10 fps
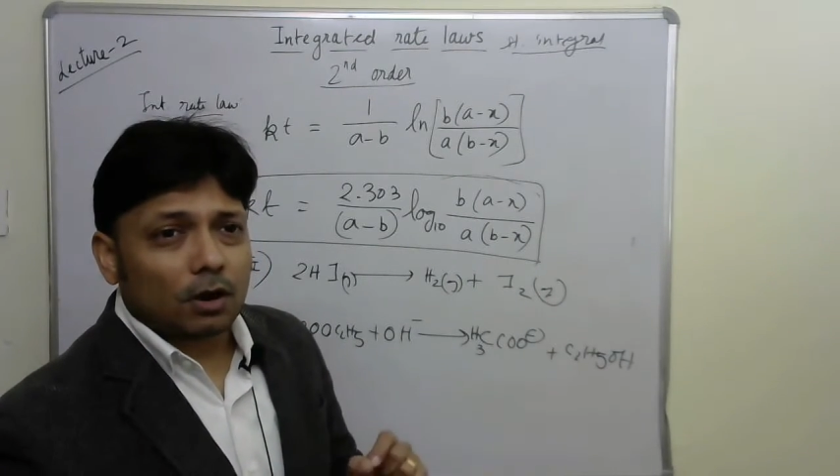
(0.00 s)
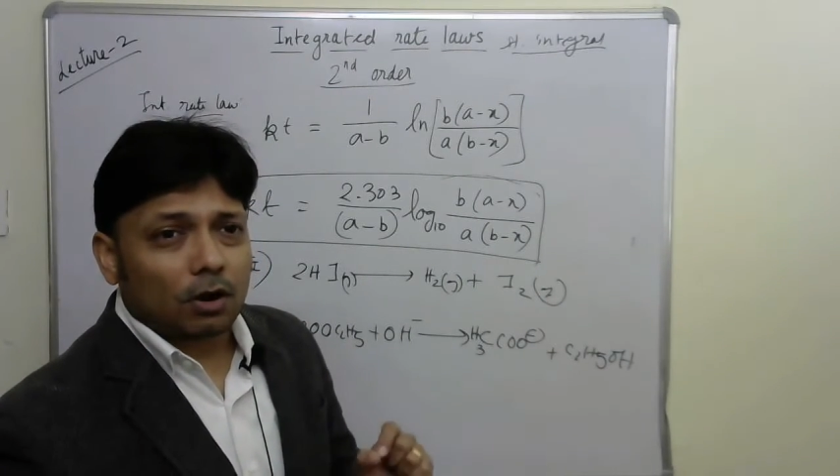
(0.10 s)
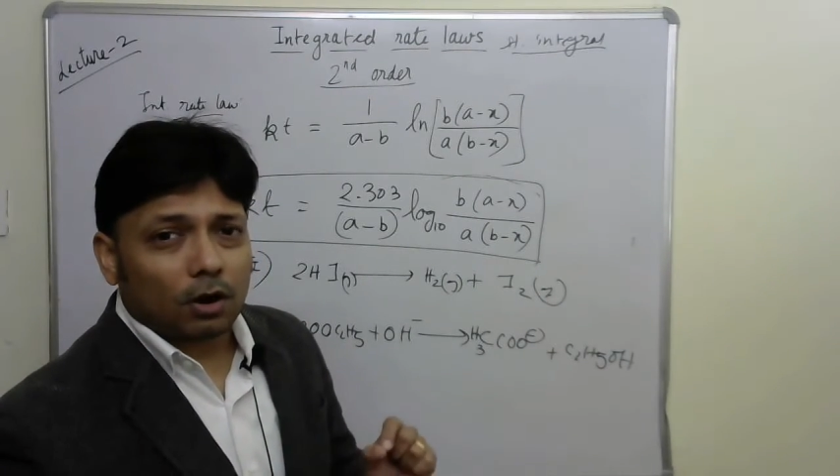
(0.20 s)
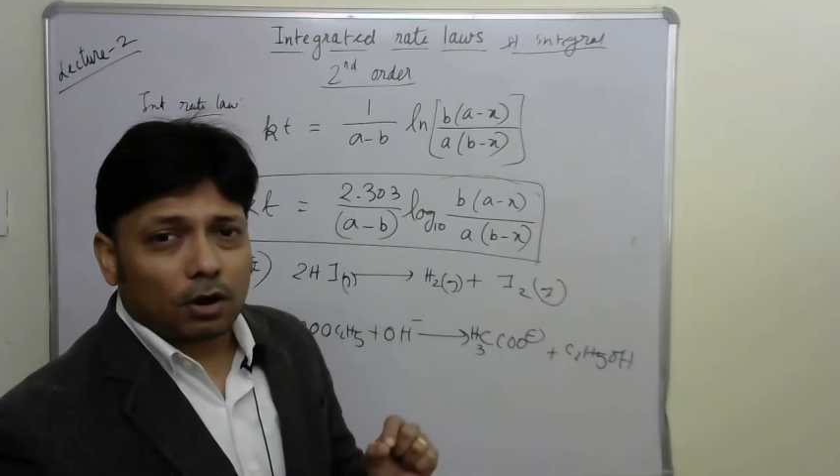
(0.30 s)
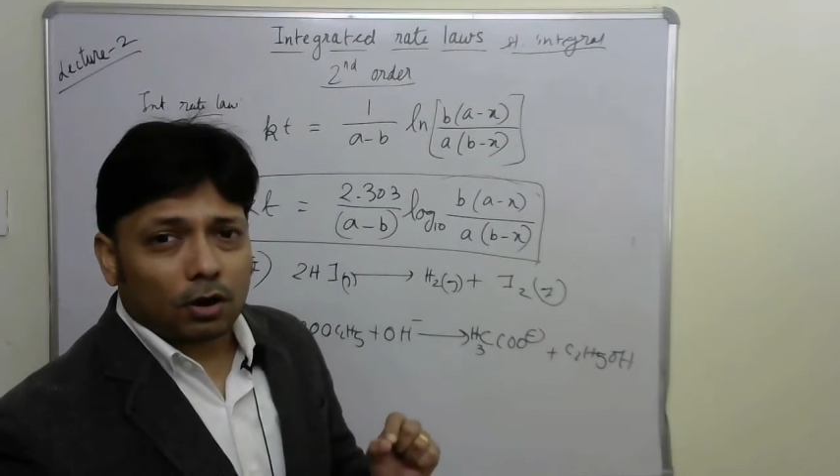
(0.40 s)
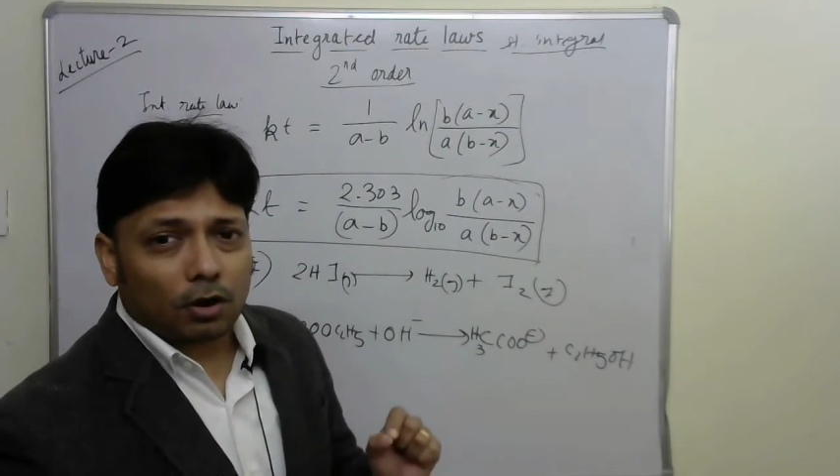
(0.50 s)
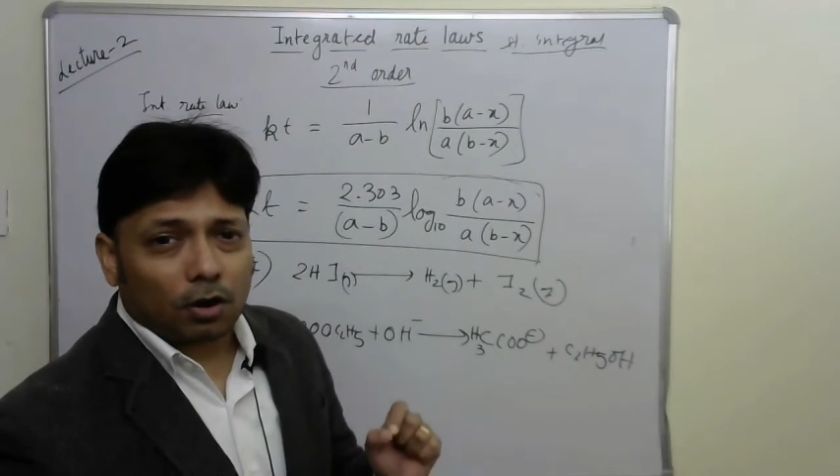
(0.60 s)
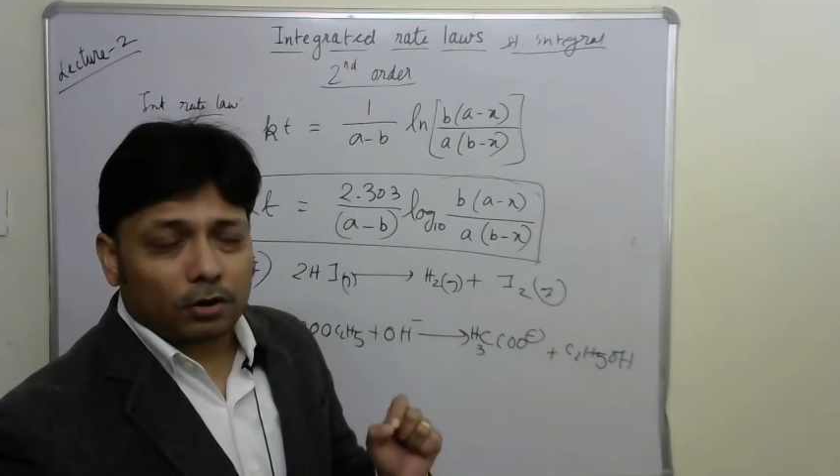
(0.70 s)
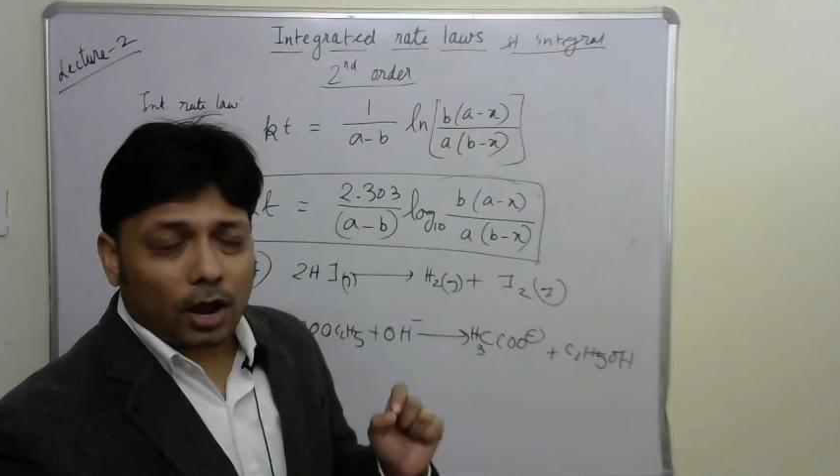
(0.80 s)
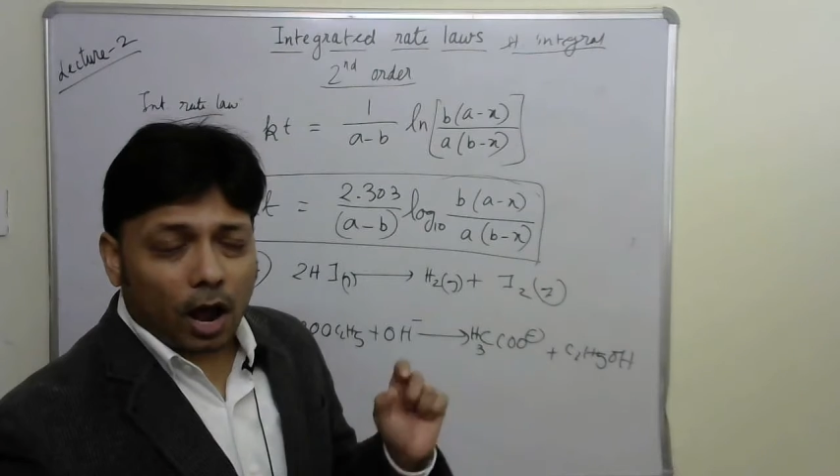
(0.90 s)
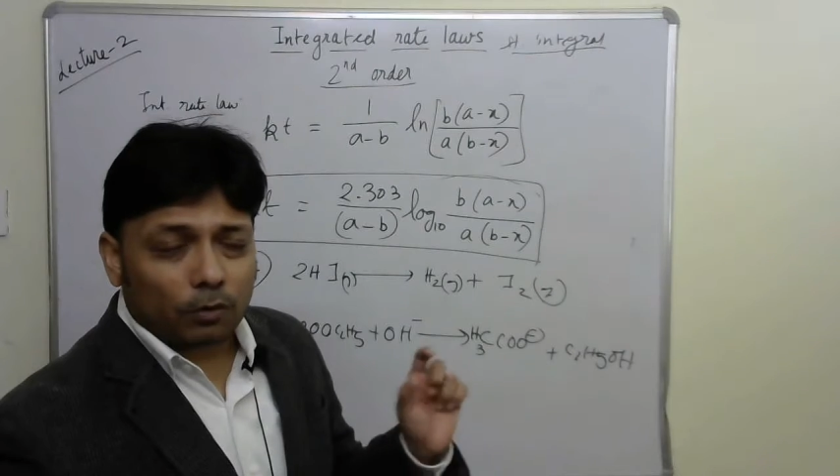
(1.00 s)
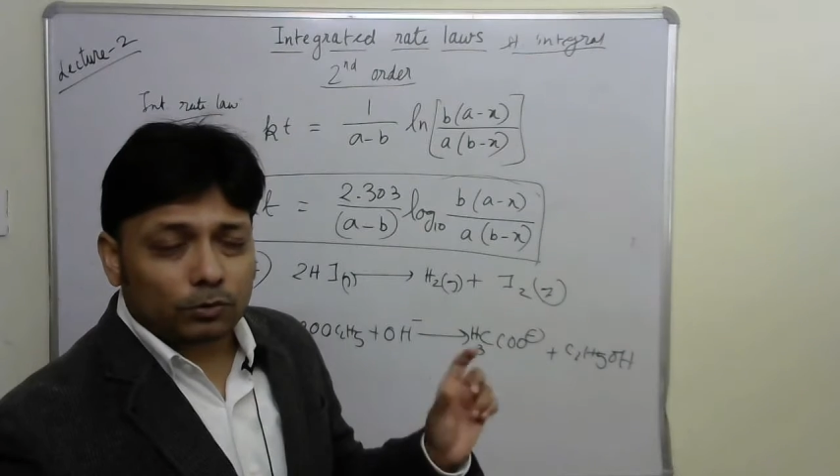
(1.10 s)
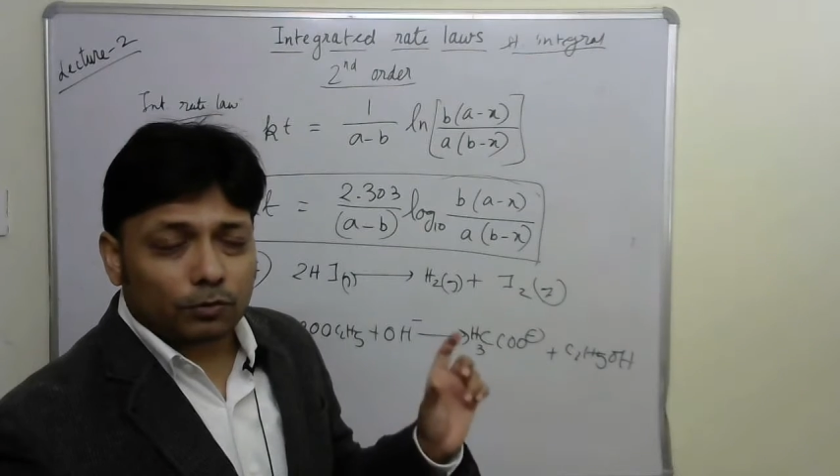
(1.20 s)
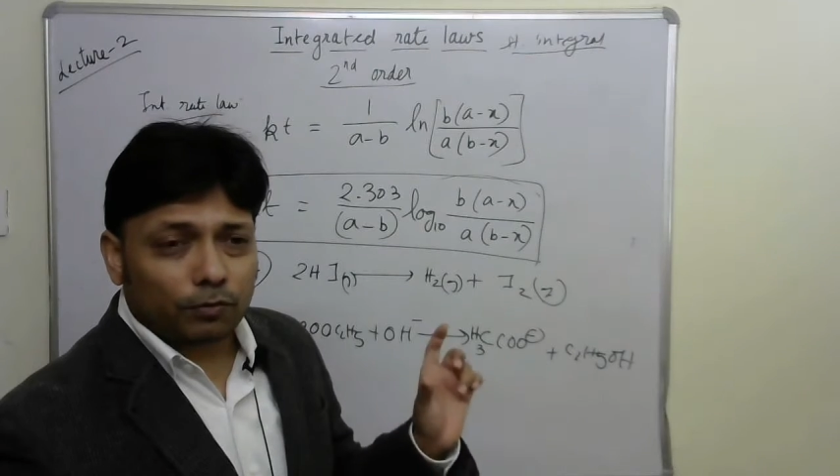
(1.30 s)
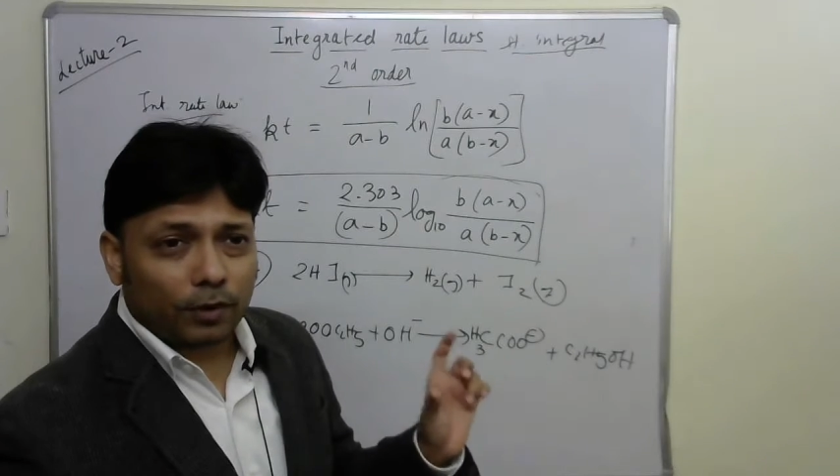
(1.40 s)
on how
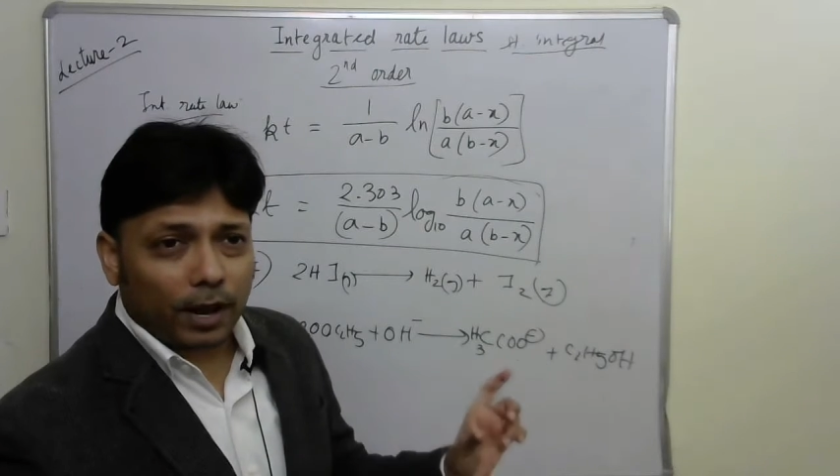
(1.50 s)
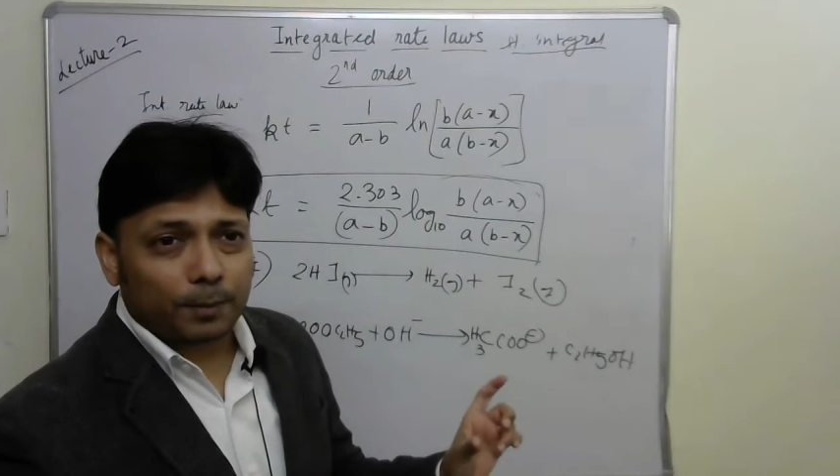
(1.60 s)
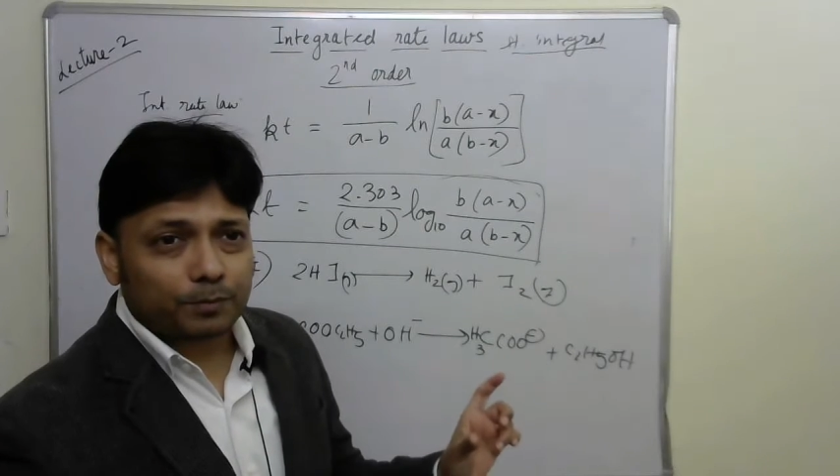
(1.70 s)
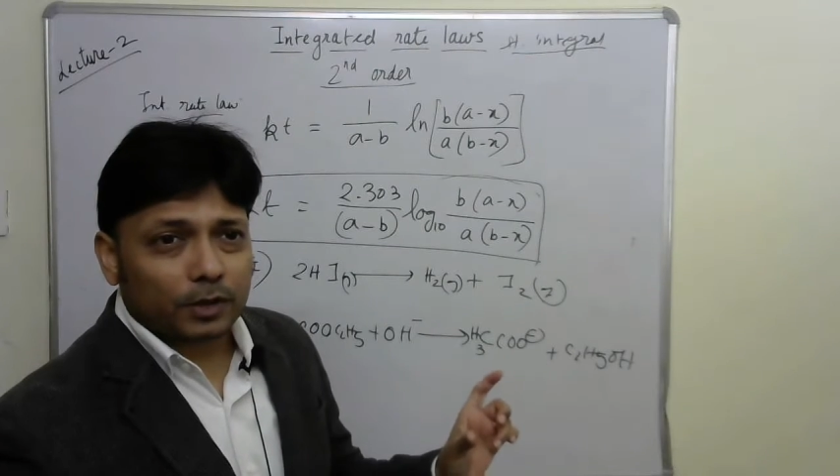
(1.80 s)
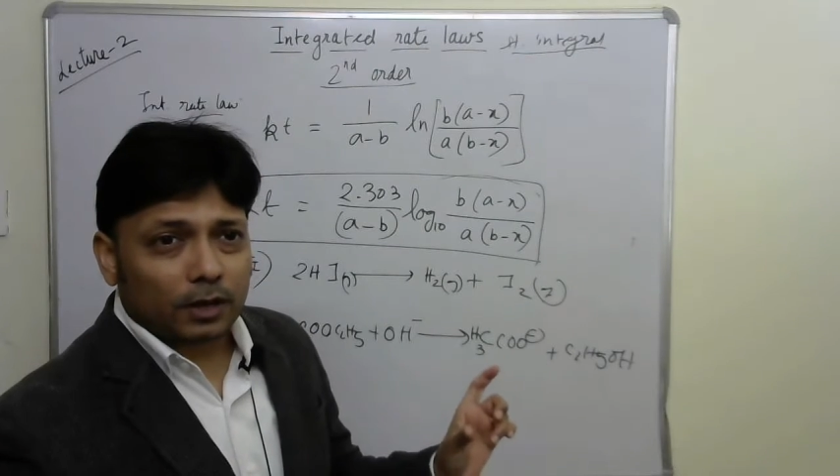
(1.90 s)
to frame